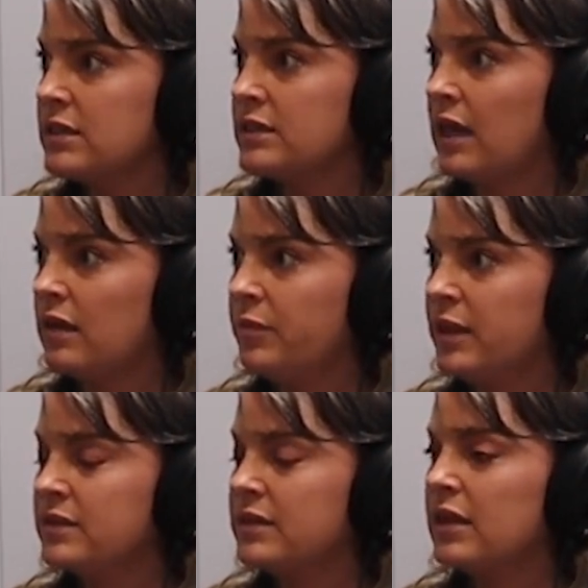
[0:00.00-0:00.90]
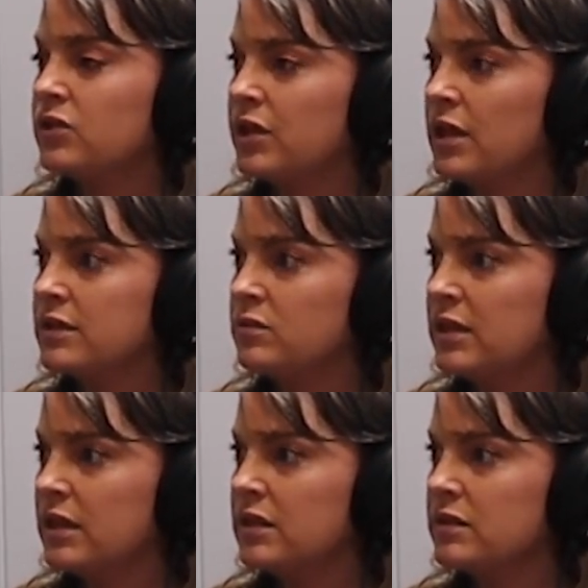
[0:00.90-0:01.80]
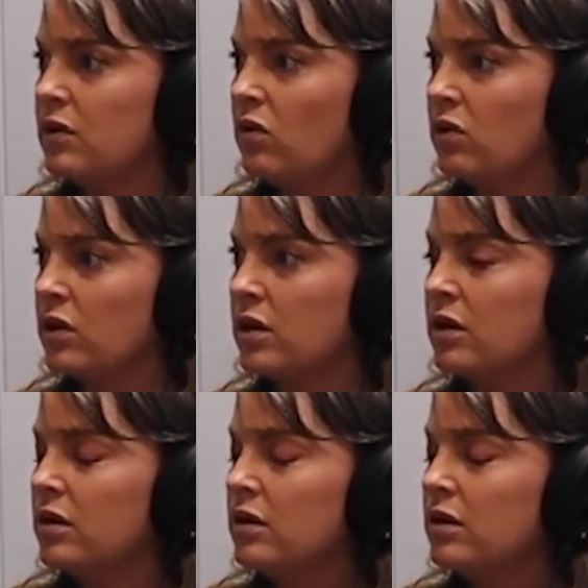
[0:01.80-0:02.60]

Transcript: Is that a bit standardised with this or...?